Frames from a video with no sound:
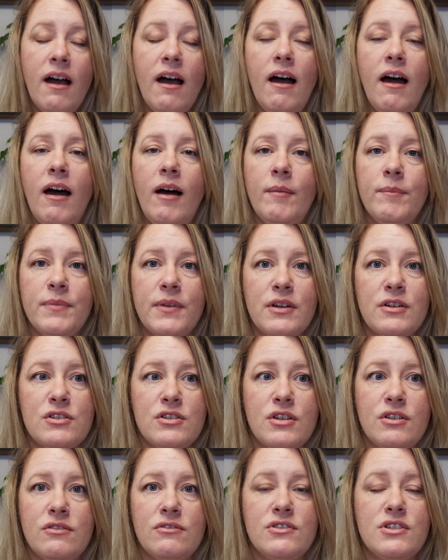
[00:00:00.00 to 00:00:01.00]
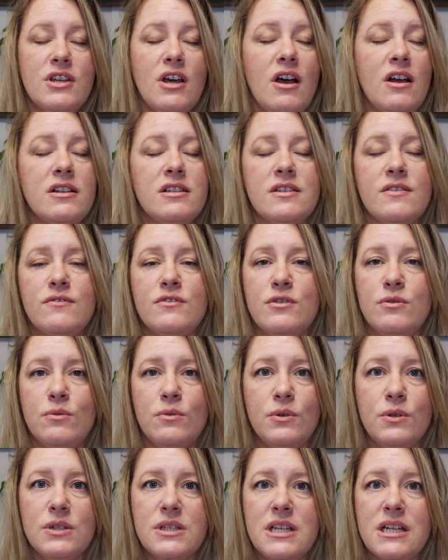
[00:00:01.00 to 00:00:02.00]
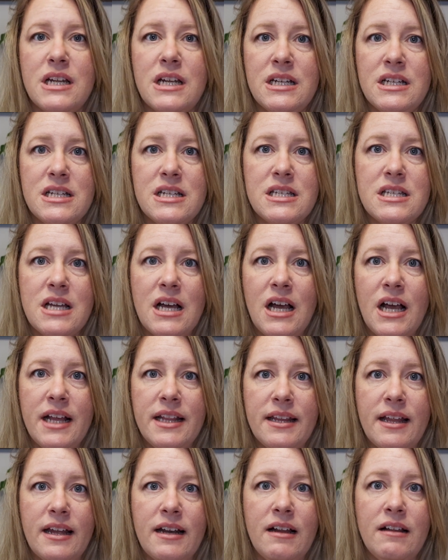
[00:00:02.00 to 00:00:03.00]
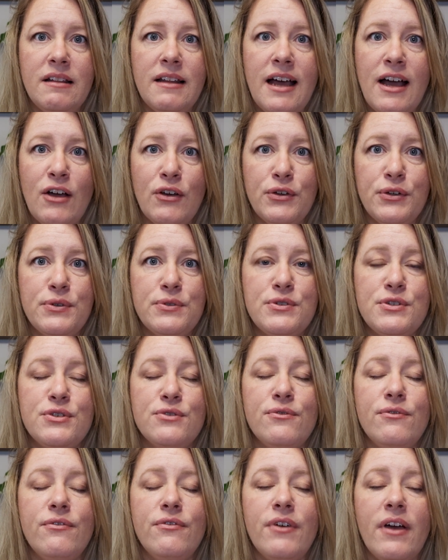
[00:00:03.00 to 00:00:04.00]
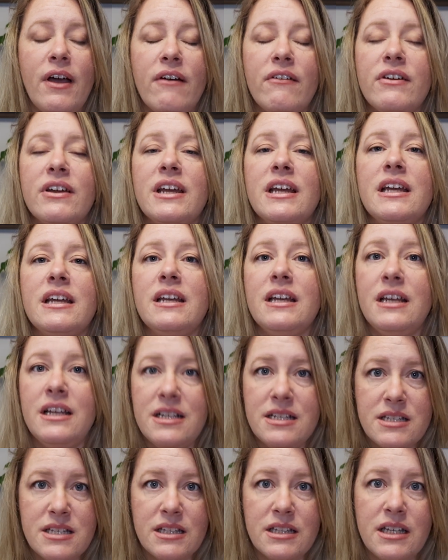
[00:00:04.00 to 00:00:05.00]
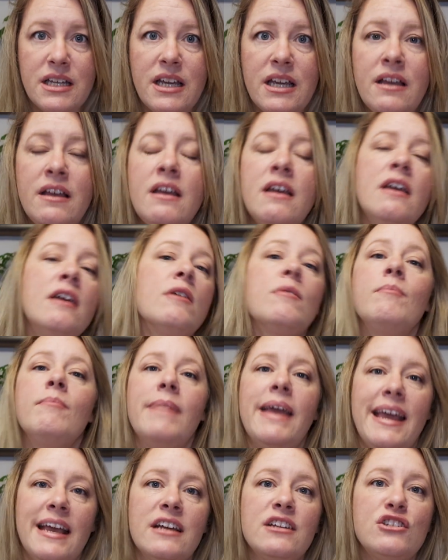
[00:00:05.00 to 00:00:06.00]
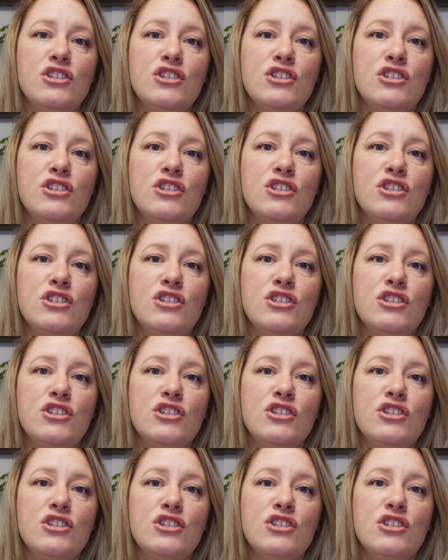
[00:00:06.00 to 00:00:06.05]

Um, there's tons of tools in InDesign that allow you to very easily make